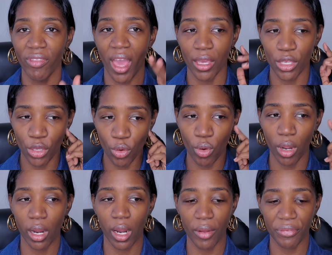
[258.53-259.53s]
that
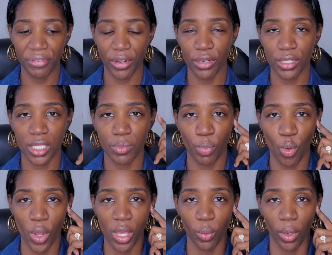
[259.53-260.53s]
your first
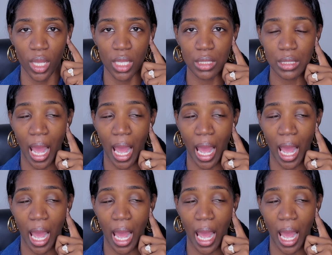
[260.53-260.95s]
point was,